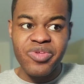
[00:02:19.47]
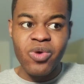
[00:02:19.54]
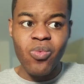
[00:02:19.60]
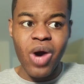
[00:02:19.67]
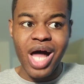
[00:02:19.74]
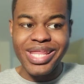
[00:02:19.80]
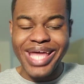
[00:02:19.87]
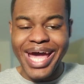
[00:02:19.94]

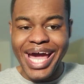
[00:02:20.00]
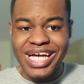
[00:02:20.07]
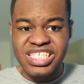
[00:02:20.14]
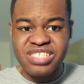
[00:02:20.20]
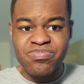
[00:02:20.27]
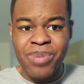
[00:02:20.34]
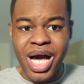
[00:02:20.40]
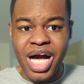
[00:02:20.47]
while the
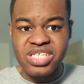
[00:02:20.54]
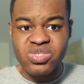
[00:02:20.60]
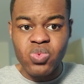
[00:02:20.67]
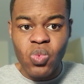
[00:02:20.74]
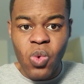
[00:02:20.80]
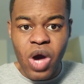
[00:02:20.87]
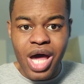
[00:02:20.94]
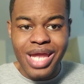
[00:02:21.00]
Xbox
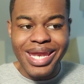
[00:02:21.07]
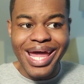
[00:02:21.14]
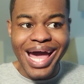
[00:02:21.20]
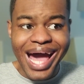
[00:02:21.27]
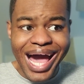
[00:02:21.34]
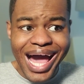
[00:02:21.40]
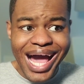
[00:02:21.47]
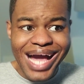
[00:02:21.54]
One
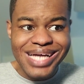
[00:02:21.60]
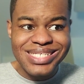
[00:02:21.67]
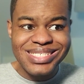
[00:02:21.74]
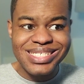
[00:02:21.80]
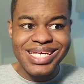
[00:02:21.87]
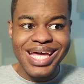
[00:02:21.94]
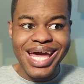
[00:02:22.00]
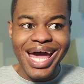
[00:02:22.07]

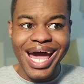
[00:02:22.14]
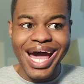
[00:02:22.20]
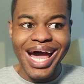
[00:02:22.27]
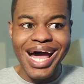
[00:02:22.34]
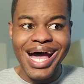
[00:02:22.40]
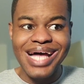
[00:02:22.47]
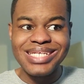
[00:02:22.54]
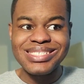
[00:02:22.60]
X
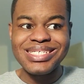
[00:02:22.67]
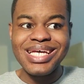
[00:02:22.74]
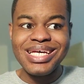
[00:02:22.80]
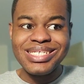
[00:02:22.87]
has